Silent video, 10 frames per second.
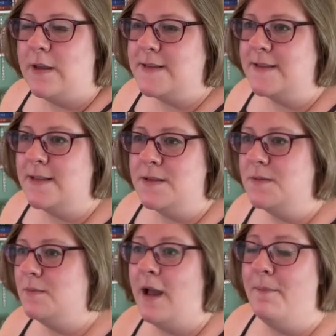these because this is
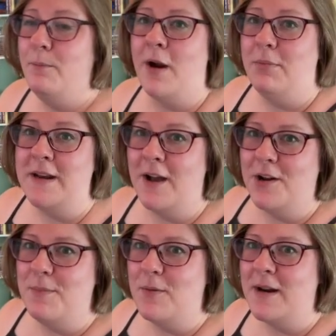probably not
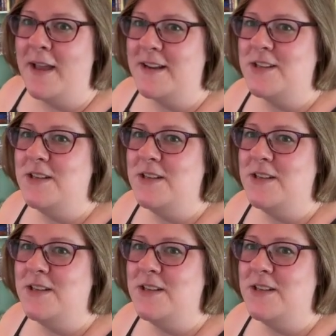going to be what I actually